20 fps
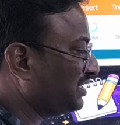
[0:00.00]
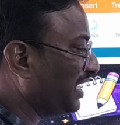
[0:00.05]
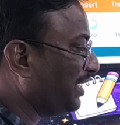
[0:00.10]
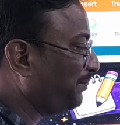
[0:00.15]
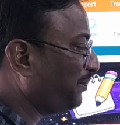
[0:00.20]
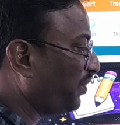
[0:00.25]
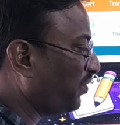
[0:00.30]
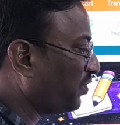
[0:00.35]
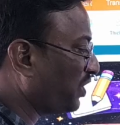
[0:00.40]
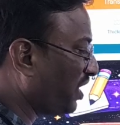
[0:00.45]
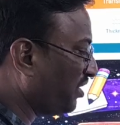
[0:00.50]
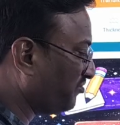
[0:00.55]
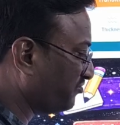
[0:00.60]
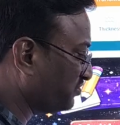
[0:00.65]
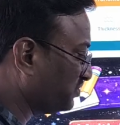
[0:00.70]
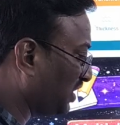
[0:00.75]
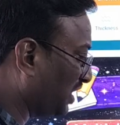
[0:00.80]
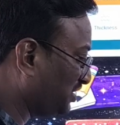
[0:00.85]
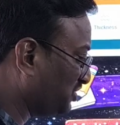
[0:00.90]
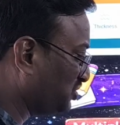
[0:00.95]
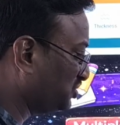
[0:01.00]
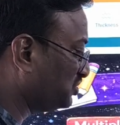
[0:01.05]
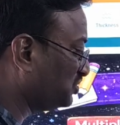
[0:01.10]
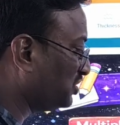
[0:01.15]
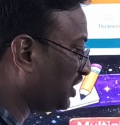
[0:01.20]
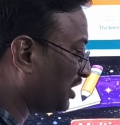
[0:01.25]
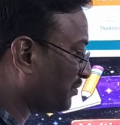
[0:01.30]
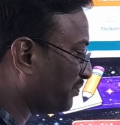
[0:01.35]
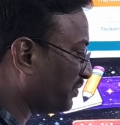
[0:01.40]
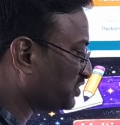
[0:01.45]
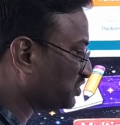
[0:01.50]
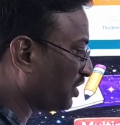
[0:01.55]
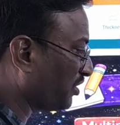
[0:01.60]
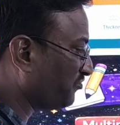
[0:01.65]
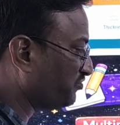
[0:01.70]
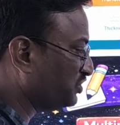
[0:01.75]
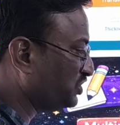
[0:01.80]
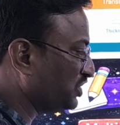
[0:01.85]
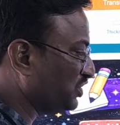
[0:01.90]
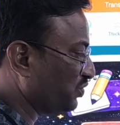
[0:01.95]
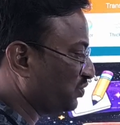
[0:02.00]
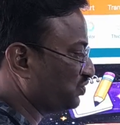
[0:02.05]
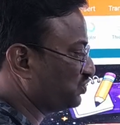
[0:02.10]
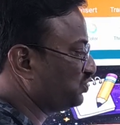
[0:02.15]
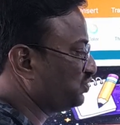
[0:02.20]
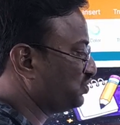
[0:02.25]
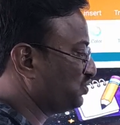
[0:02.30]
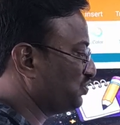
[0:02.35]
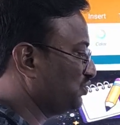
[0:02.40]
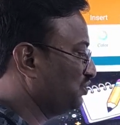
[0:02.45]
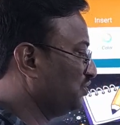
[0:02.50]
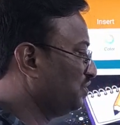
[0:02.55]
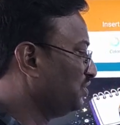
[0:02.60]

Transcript: 10 power of that much of zeros.